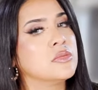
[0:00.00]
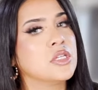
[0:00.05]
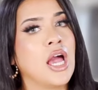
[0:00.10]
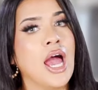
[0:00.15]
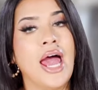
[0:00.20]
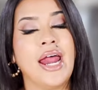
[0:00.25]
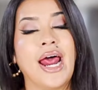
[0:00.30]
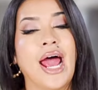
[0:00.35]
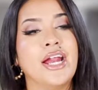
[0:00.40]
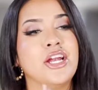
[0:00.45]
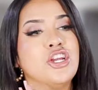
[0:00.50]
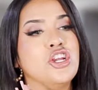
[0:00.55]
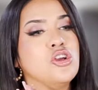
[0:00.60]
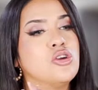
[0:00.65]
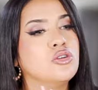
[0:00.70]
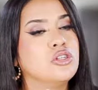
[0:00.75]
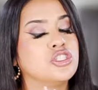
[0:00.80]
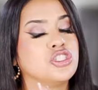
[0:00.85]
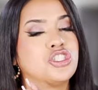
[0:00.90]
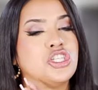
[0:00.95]
and I
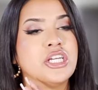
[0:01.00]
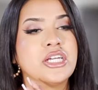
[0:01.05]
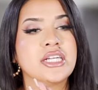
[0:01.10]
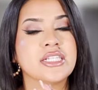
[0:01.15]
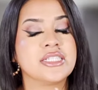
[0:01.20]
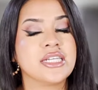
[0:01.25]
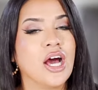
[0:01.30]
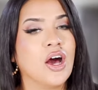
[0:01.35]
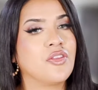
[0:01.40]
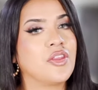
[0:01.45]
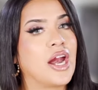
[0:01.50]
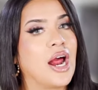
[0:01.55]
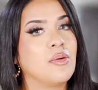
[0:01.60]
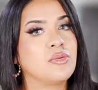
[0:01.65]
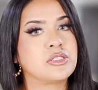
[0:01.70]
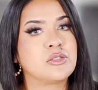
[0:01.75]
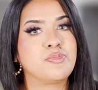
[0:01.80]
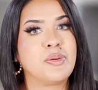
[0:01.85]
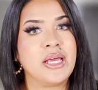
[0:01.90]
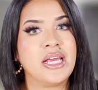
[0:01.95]
knew she could tell that I
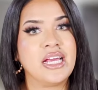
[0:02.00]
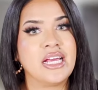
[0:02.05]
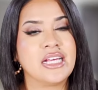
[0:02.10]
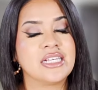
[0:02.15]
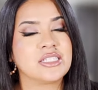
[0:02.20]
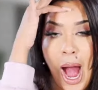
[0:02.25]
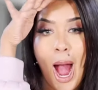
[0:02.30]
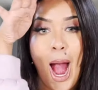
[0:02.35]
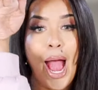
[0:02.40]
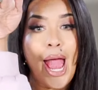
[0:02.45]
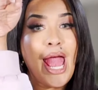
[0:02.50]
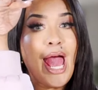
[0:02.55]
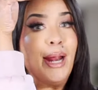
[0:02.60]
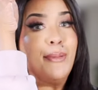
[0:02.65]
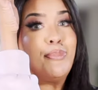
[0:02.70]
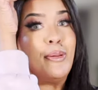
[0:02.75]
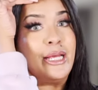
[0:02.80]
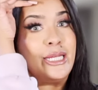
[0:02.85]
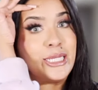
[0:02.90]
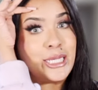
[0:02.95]
was pissed. I
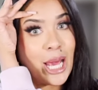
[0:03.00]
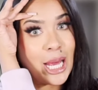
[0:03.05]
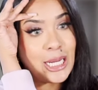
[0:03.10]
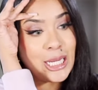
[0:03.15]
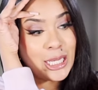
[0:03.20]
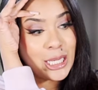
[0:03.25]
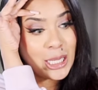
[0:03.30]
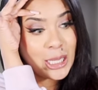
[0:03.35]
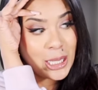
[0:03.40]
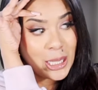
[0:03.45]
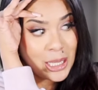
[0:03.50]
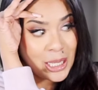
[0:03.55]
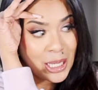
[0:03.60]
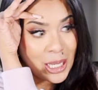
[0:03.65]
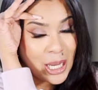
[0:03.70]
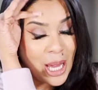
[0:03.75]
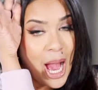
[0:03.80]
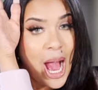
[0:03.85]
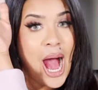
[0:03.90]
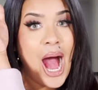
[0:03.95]
had been
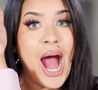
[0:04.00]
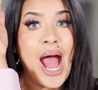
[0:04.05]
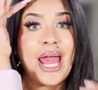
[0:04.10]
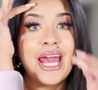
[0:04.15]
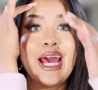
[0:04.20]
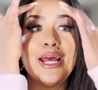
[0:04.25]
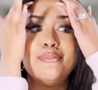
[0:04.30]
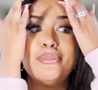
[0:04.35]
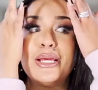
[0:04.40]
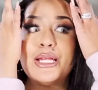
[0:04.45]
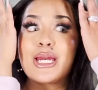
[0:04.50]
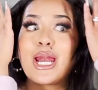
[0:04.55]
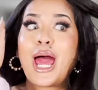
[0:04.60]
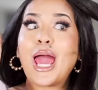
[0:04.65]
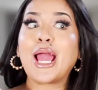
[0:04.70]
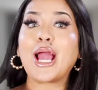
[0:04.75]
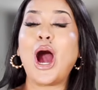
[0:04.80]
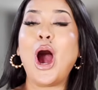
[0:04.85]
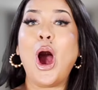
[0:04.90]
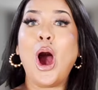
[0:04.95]
yelling. I had been
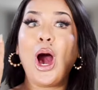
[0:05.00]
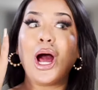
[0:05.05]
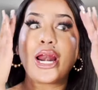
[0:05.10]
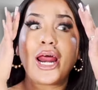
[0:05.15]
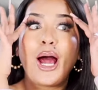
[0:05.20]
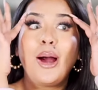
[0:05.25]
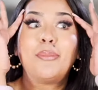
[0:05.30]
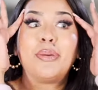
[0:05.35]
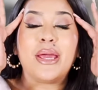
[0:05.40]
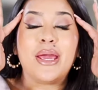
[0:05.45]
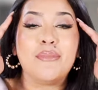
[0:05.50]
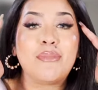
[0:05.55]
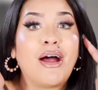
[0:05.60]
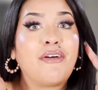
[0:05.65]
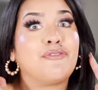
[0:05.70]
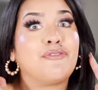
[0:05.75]
like all up in my